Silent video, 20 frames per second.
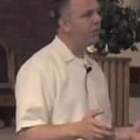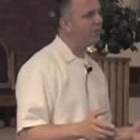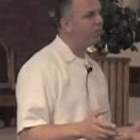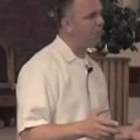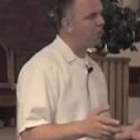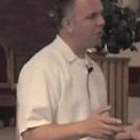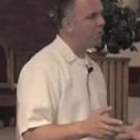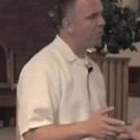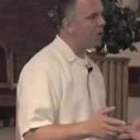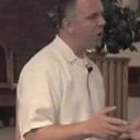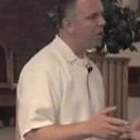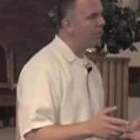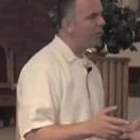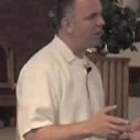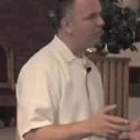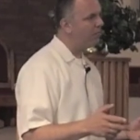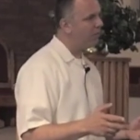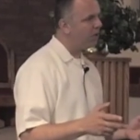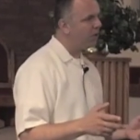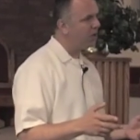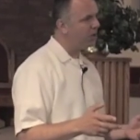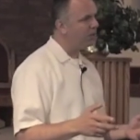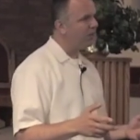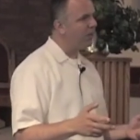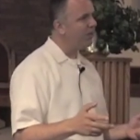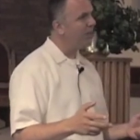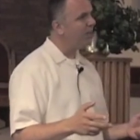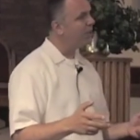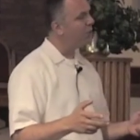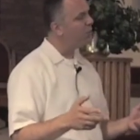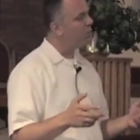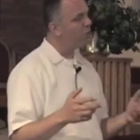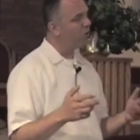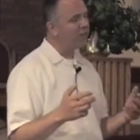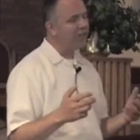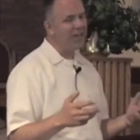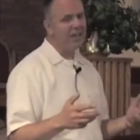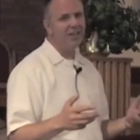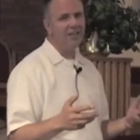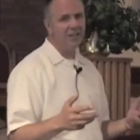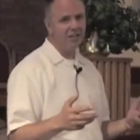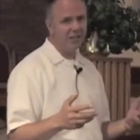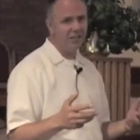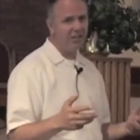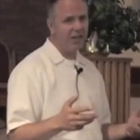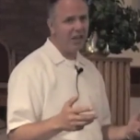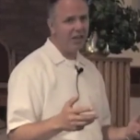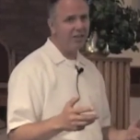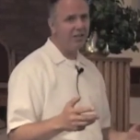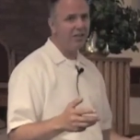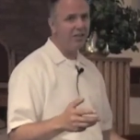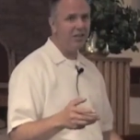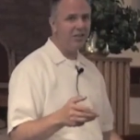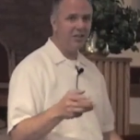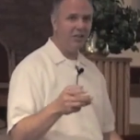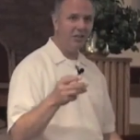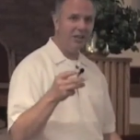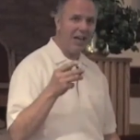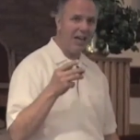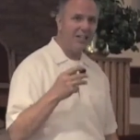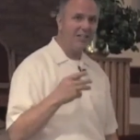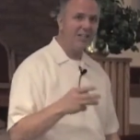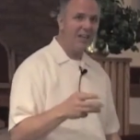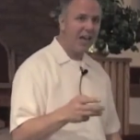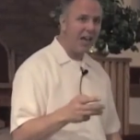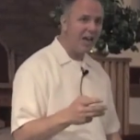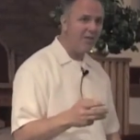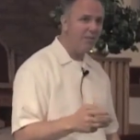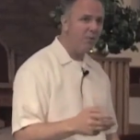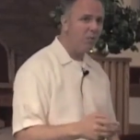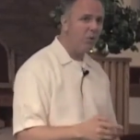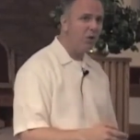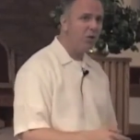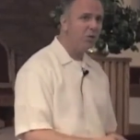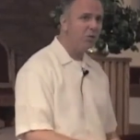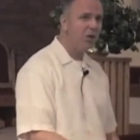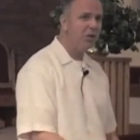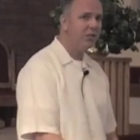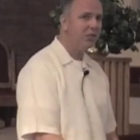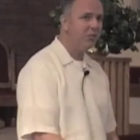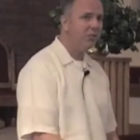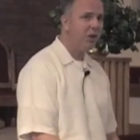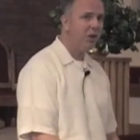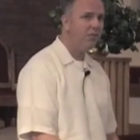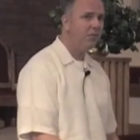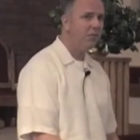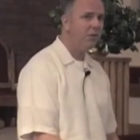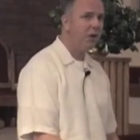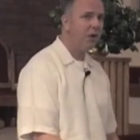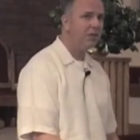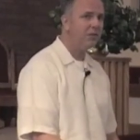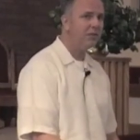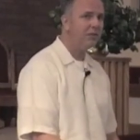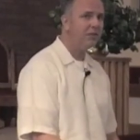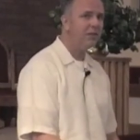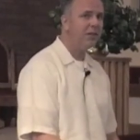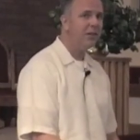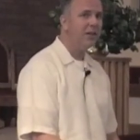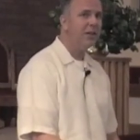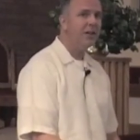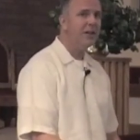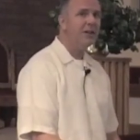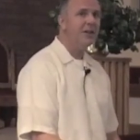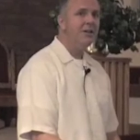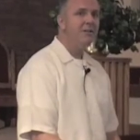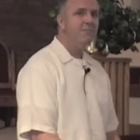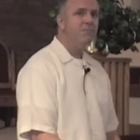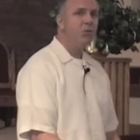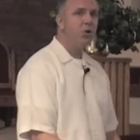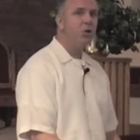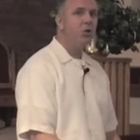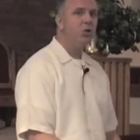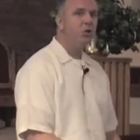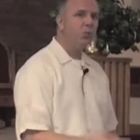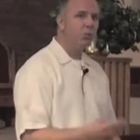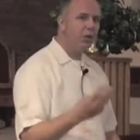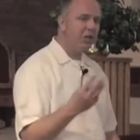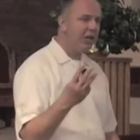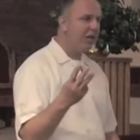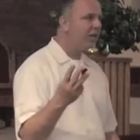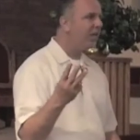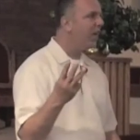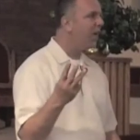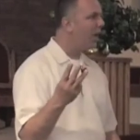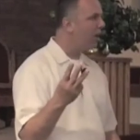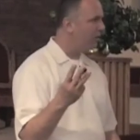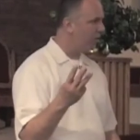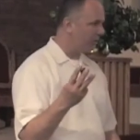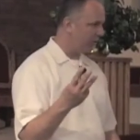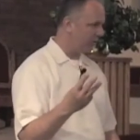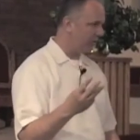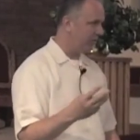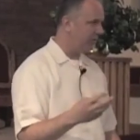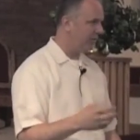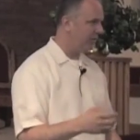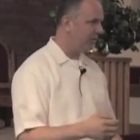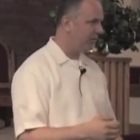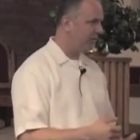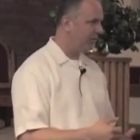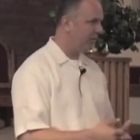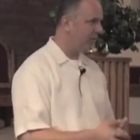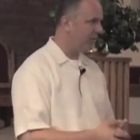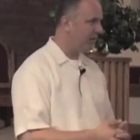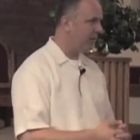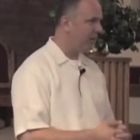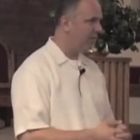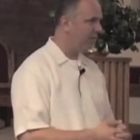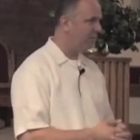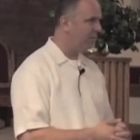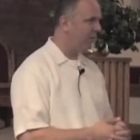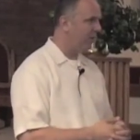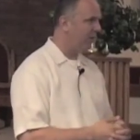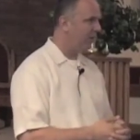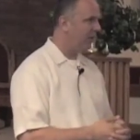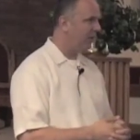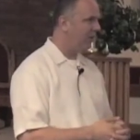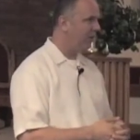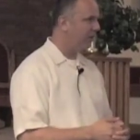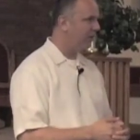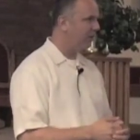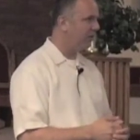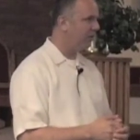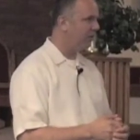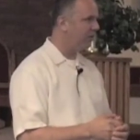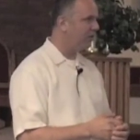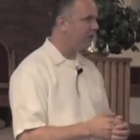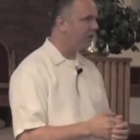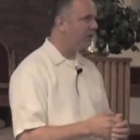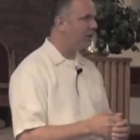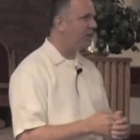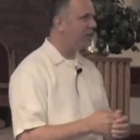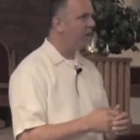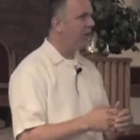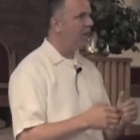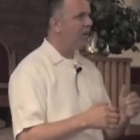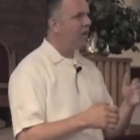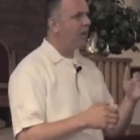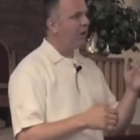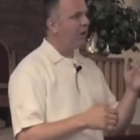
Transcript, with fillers: me for a moment because I think the real key to this text is the last half of what Tracy read for us. There's three encounters. Um, there's a,